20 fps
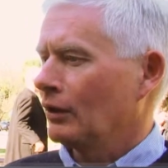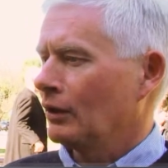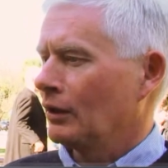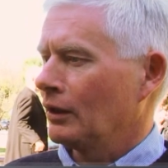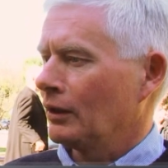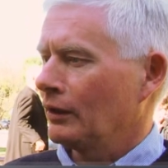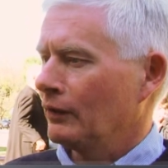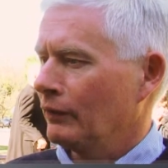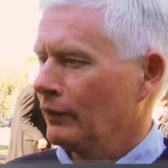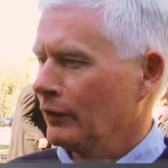
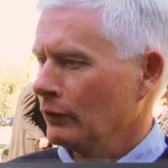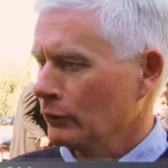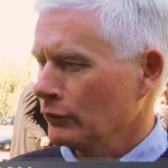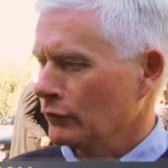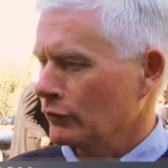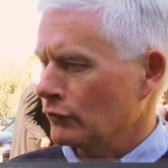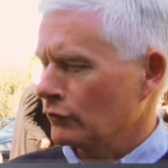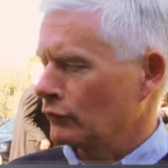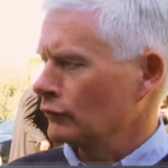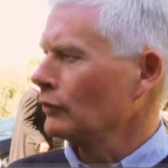There was
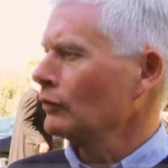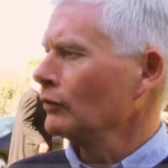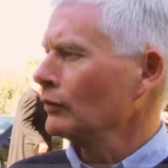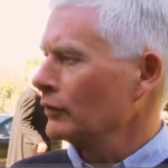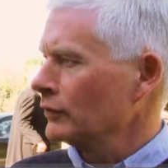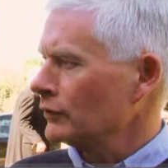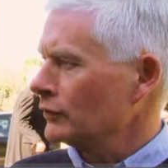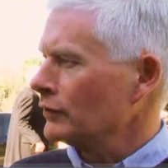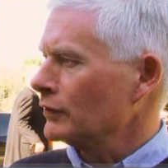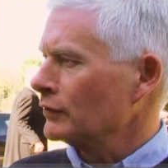a strong
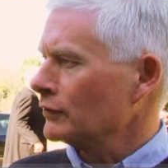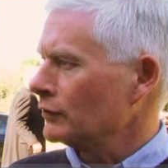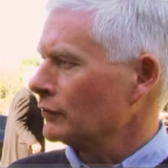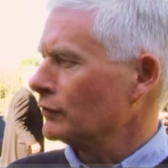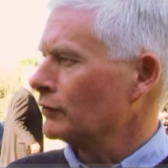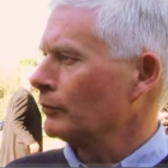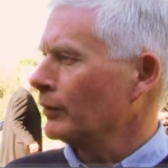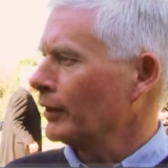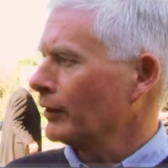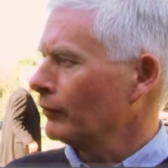
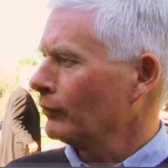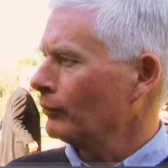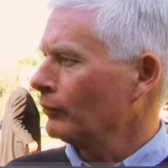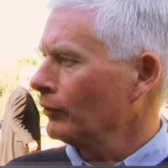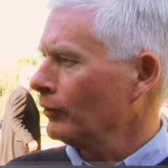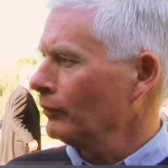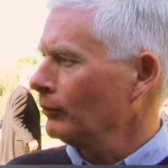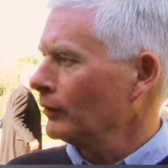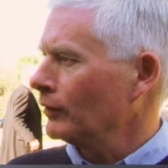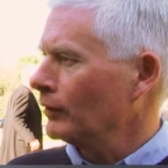consensus around the
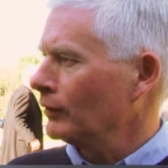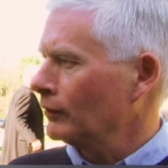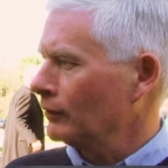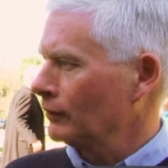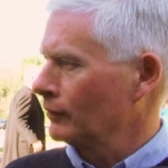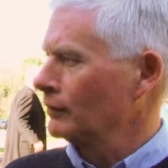room that